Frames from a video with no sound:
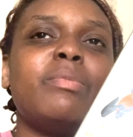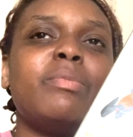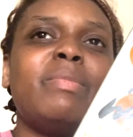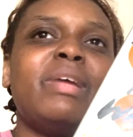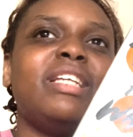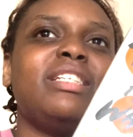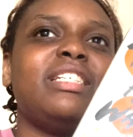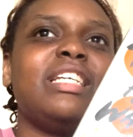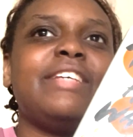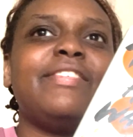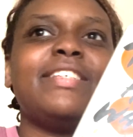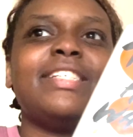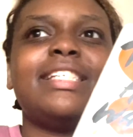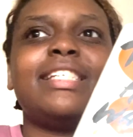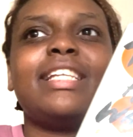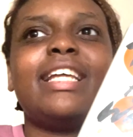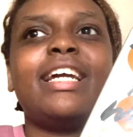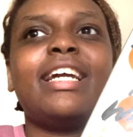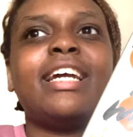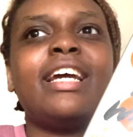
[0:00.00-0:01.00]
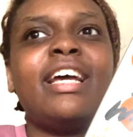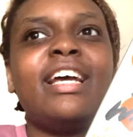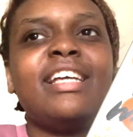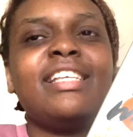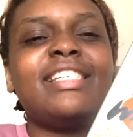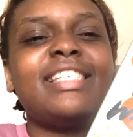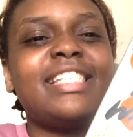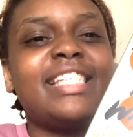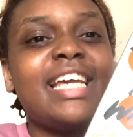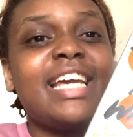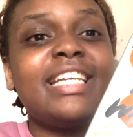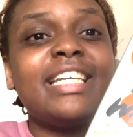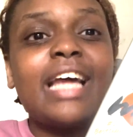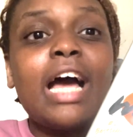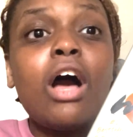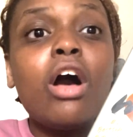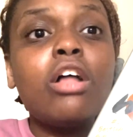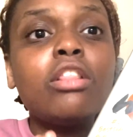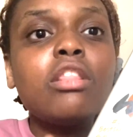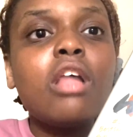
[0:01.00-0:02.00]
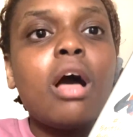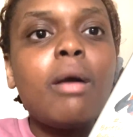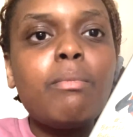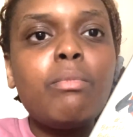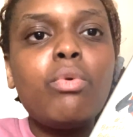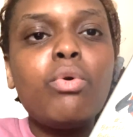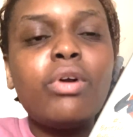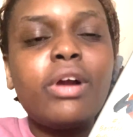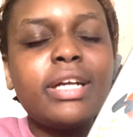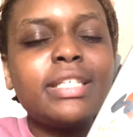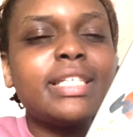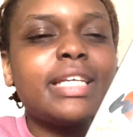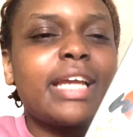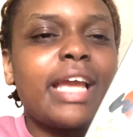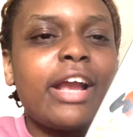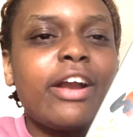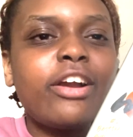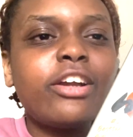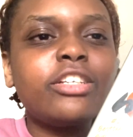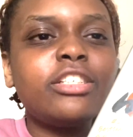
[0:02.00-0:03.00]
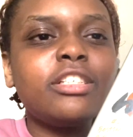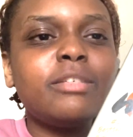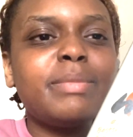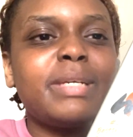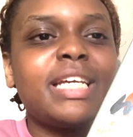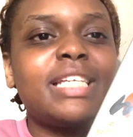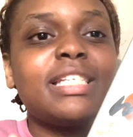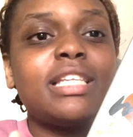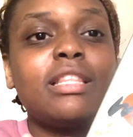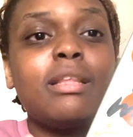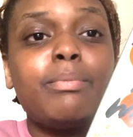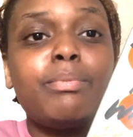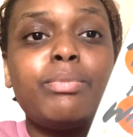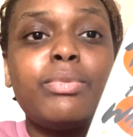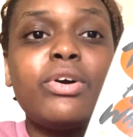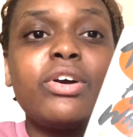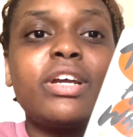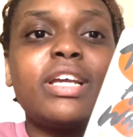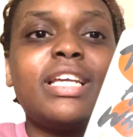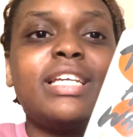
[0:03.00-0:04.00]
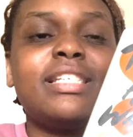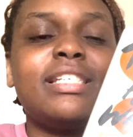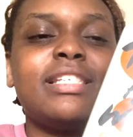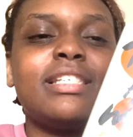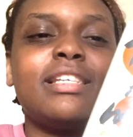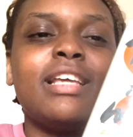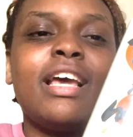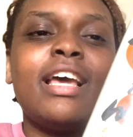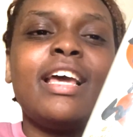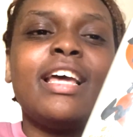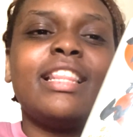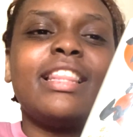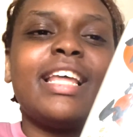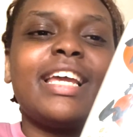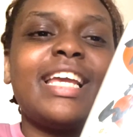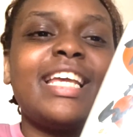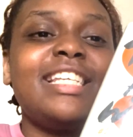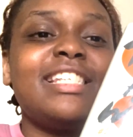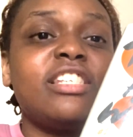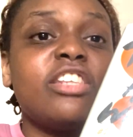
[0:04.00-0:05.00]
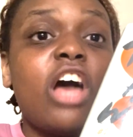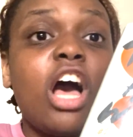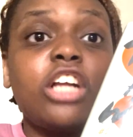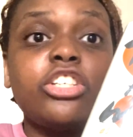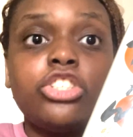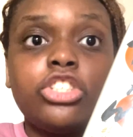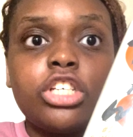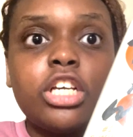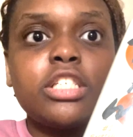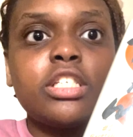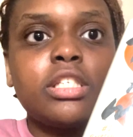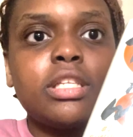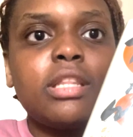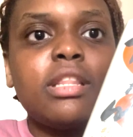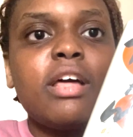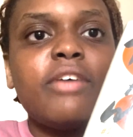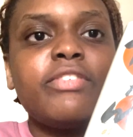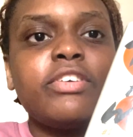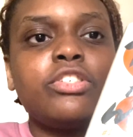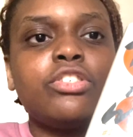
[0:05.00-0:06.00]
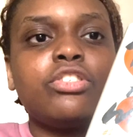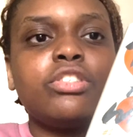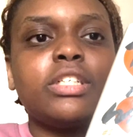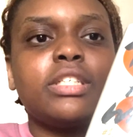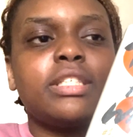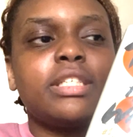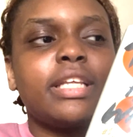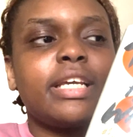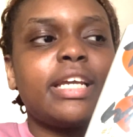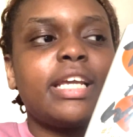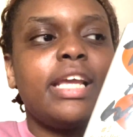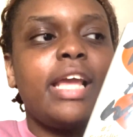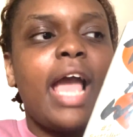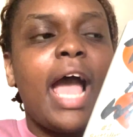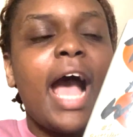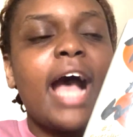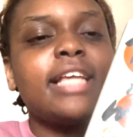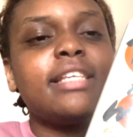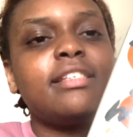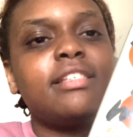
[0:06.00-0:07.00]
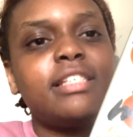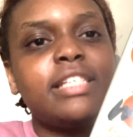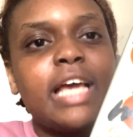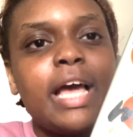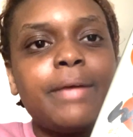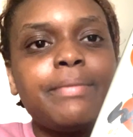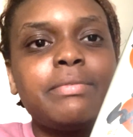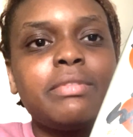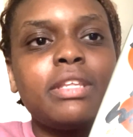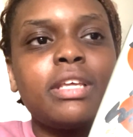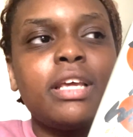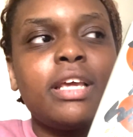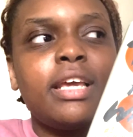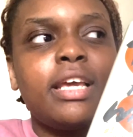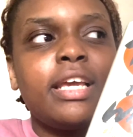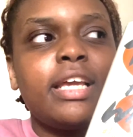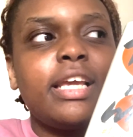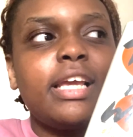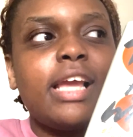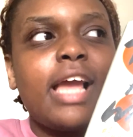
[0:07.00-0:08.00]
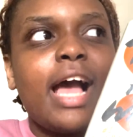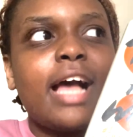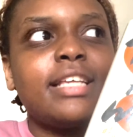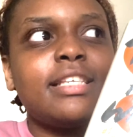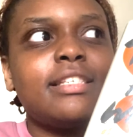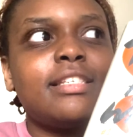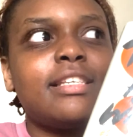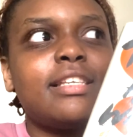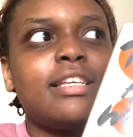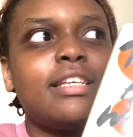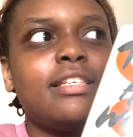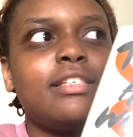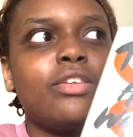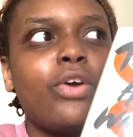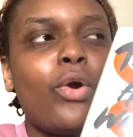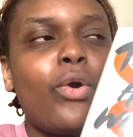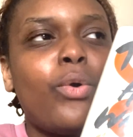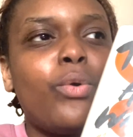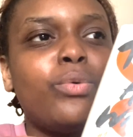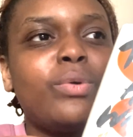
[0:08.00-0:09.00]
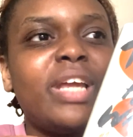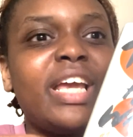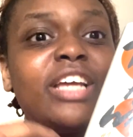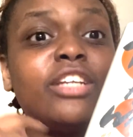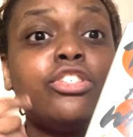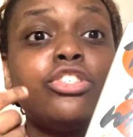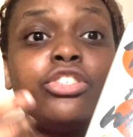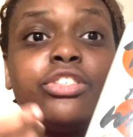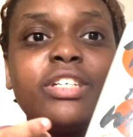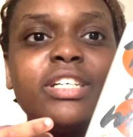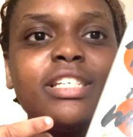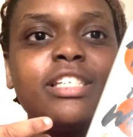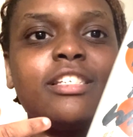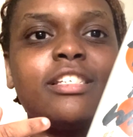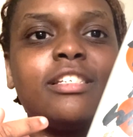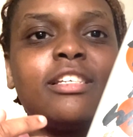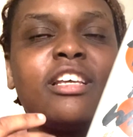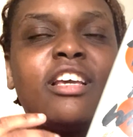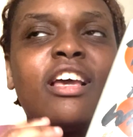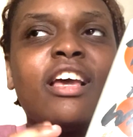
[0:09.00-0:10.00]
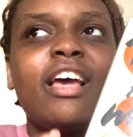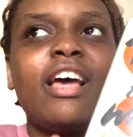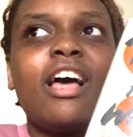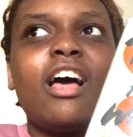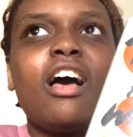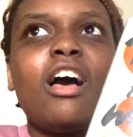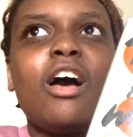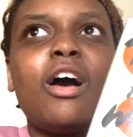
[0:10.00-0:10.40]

it would have made Davis like stand out a lot more as a character, because in the book he's not just the love interest, like he has depth, he has his own interests.